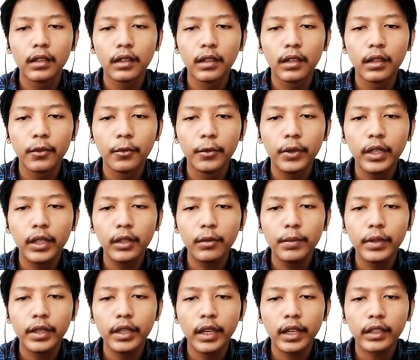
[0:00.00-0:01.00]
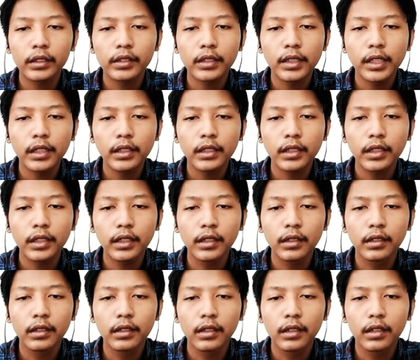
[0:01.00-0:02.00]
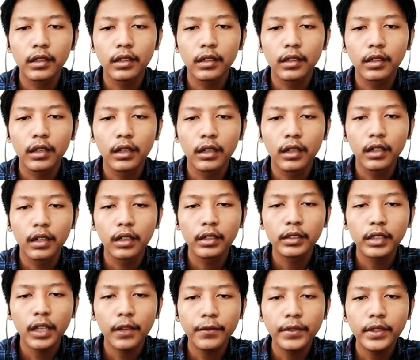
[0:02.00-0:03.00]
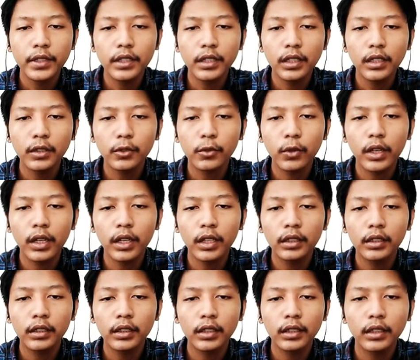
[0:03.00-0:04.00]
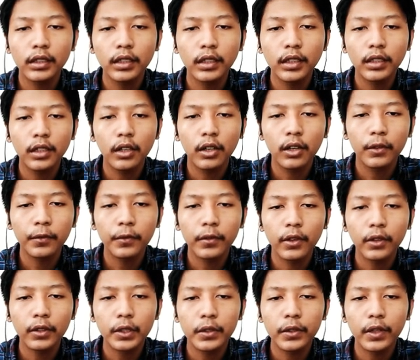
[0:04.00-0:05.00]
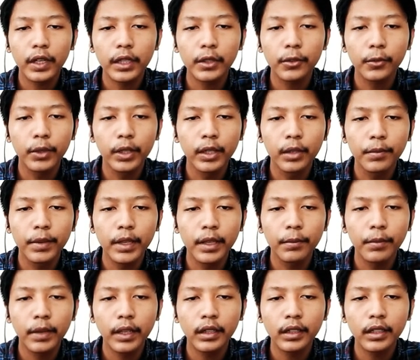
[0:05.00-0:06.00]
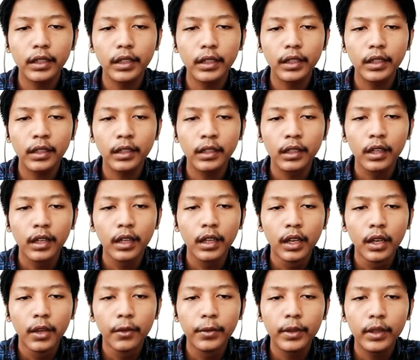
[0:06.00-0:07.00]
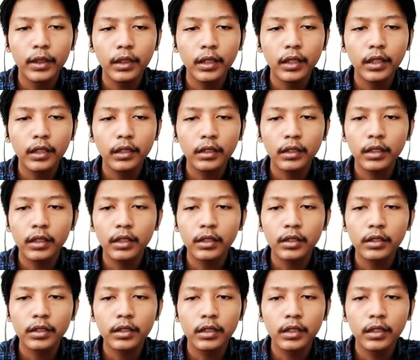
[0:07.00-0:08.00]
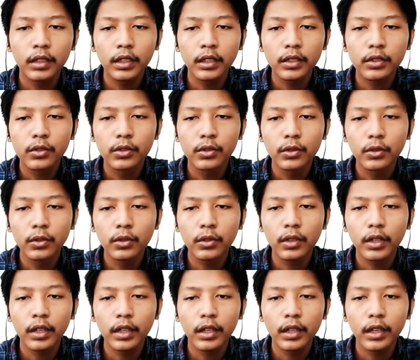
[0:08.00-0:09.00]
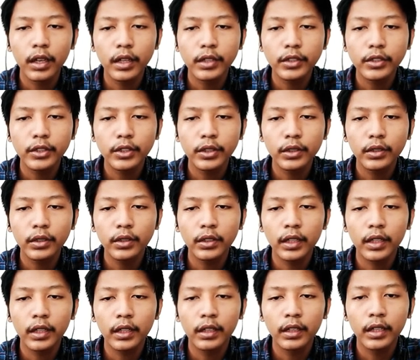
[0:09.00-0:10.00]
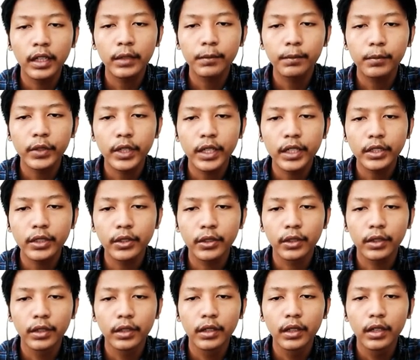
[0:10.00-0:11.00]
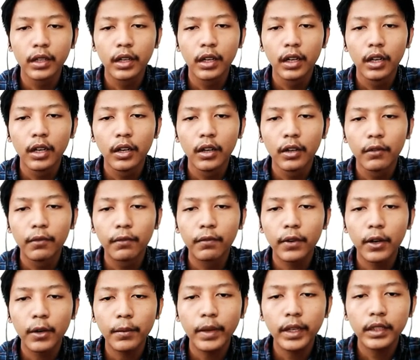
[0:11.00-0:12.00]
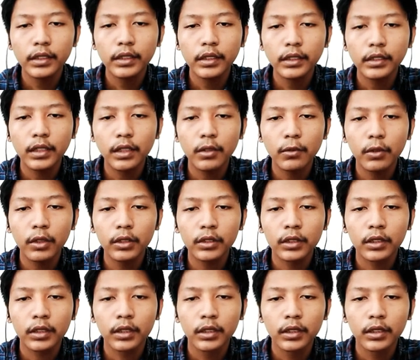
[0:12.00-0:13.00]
will be extracted, a sufficient quantity of concrete will be maintained within it to ensure that pressure from external water,